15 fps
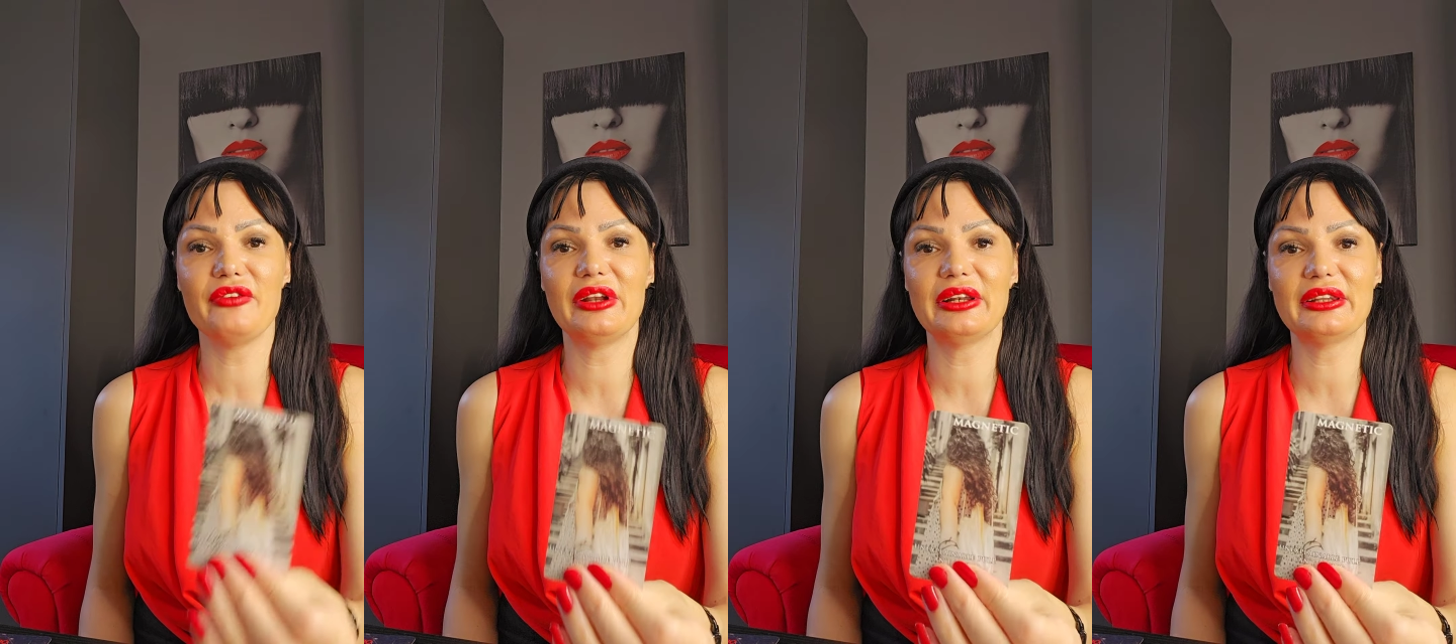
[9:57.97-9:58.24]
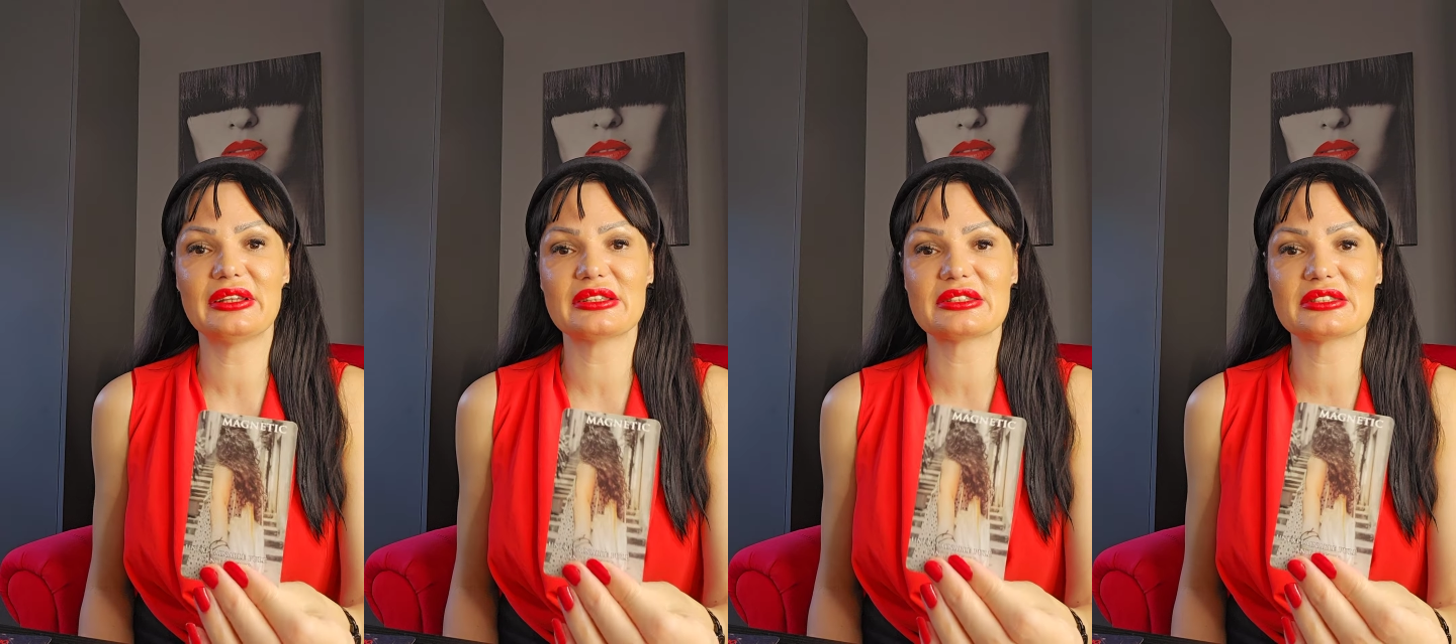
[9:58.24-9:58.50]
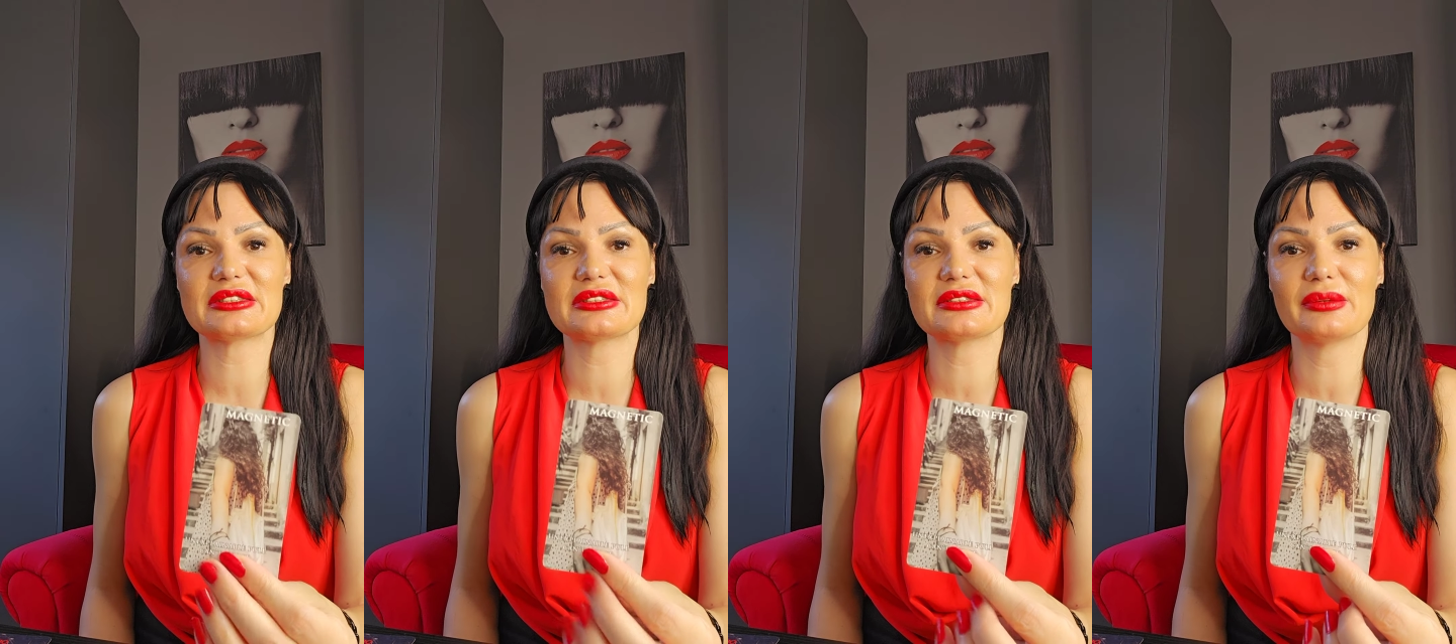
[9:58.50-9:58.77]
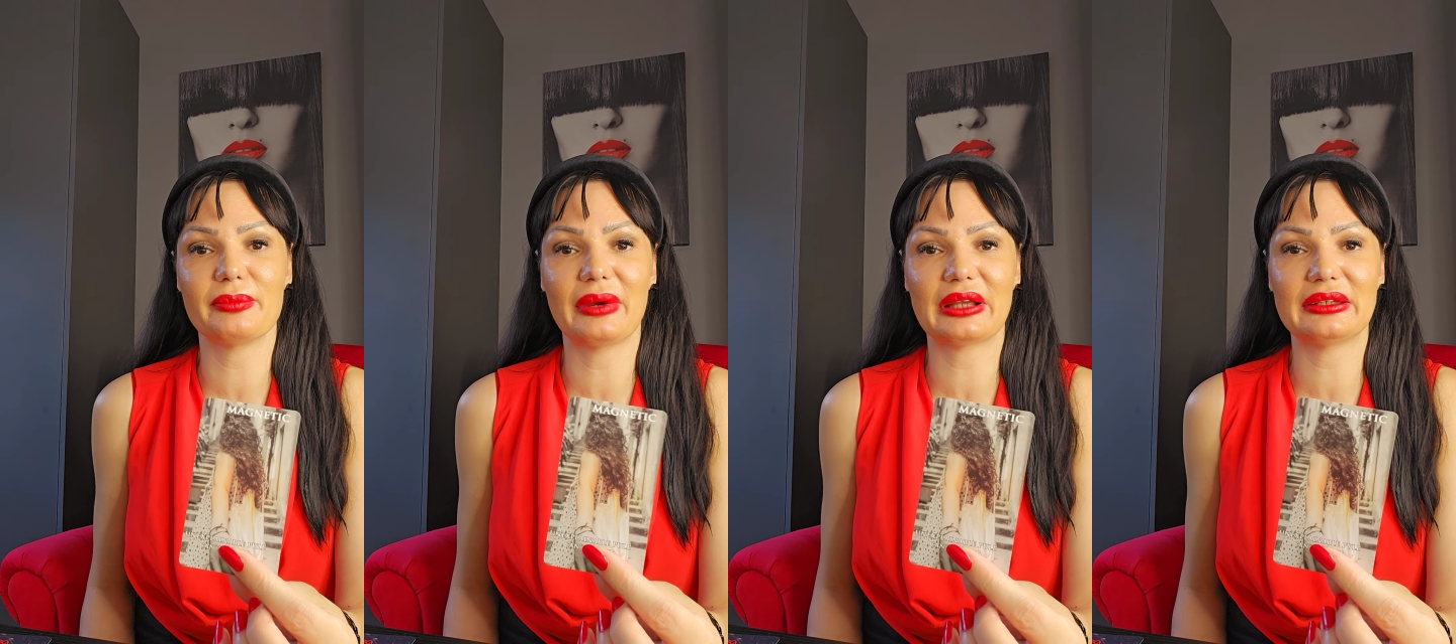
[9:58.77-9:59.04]
feel this
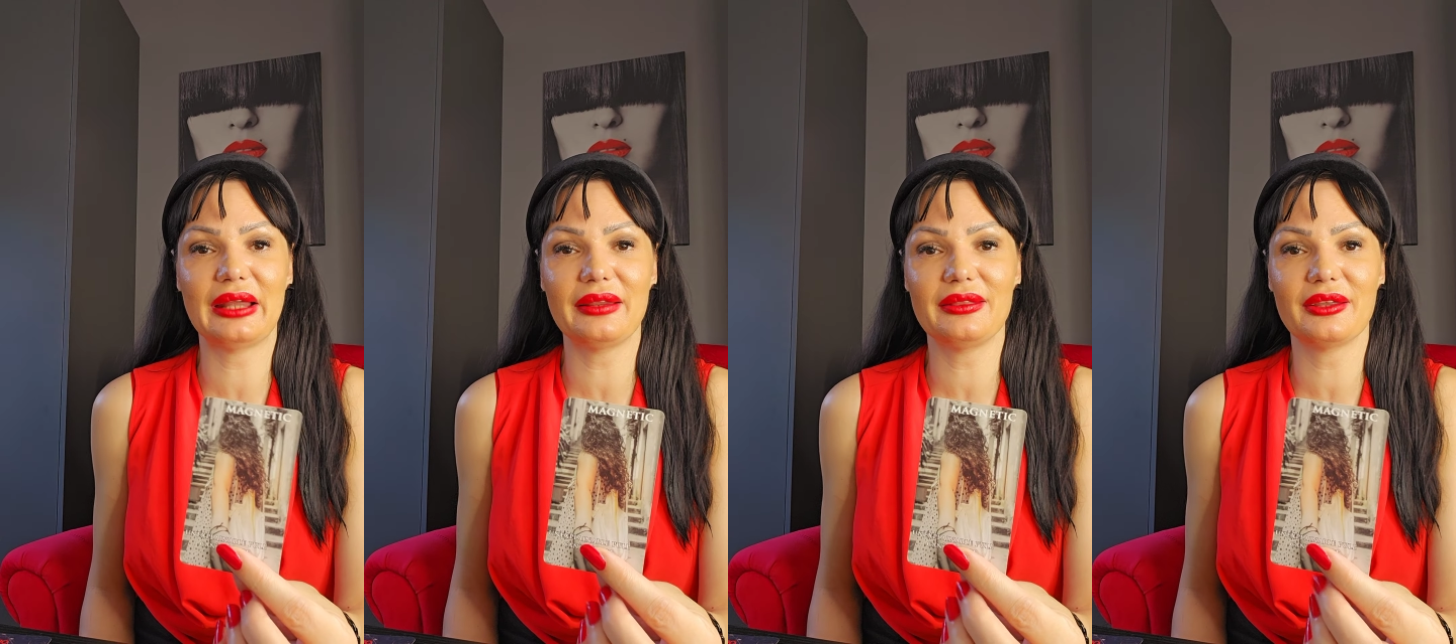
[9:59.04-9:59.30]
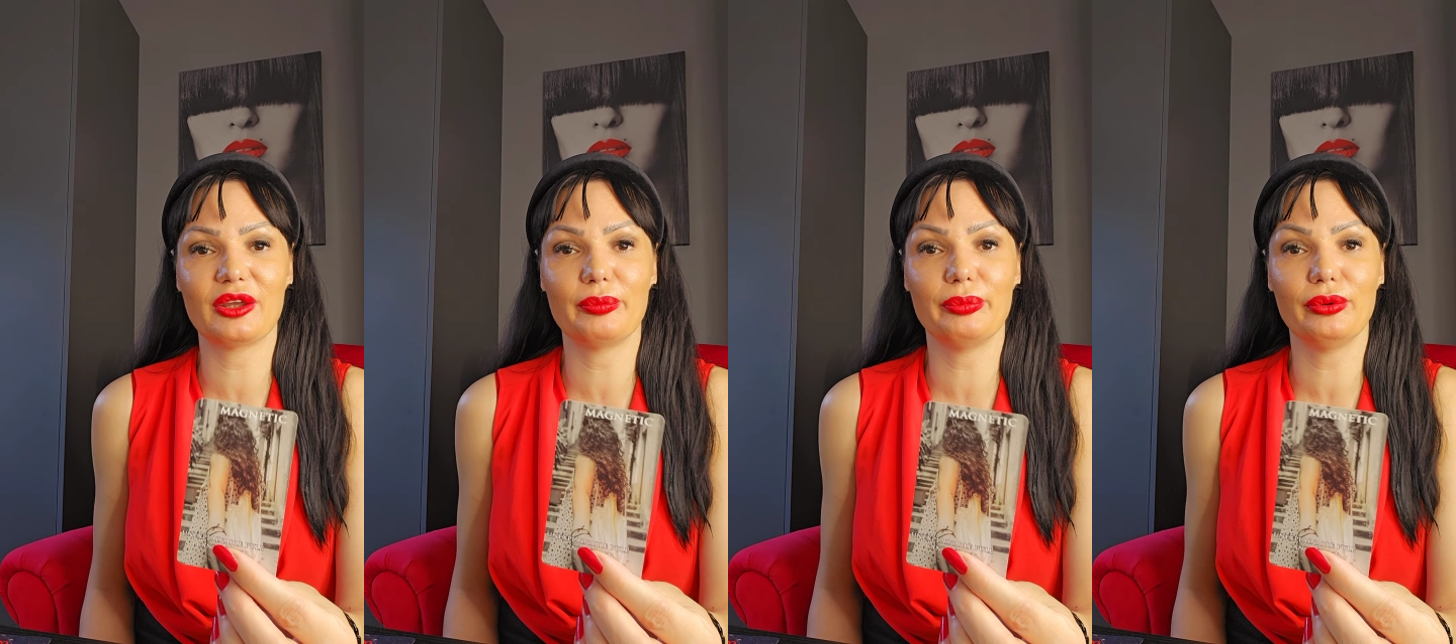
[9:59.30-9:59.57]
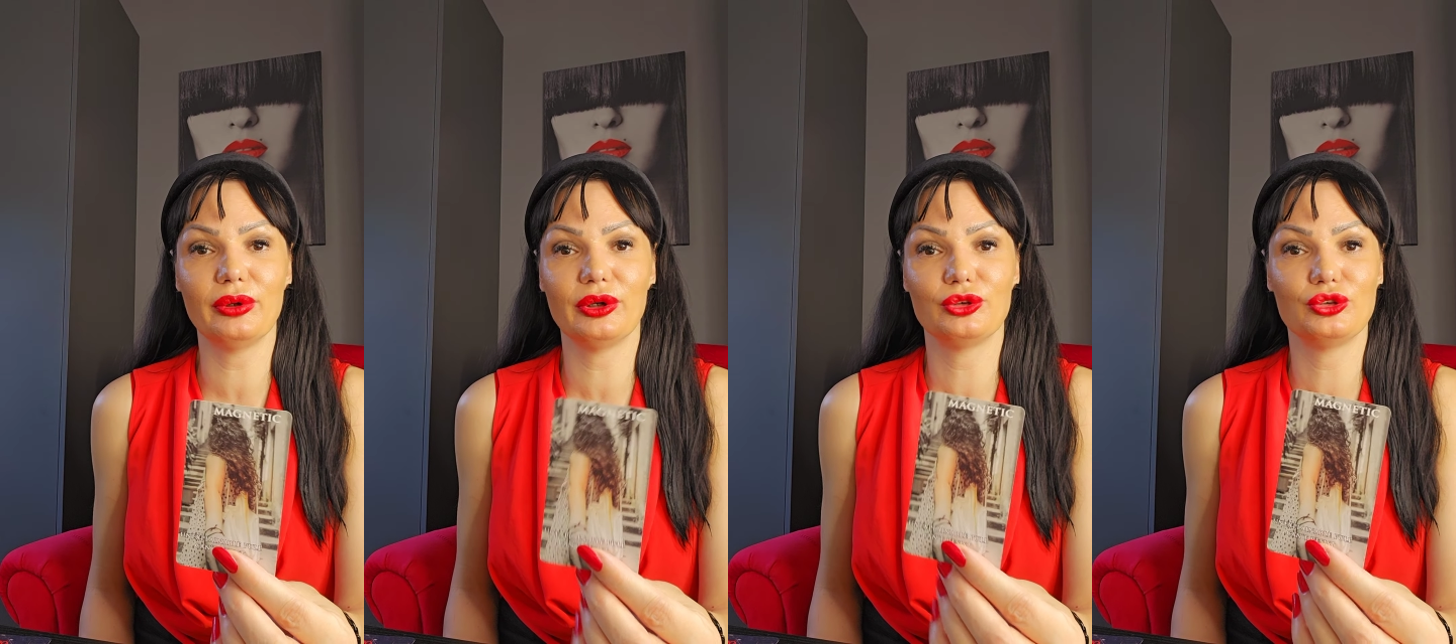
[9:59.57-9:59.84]
magnetic pull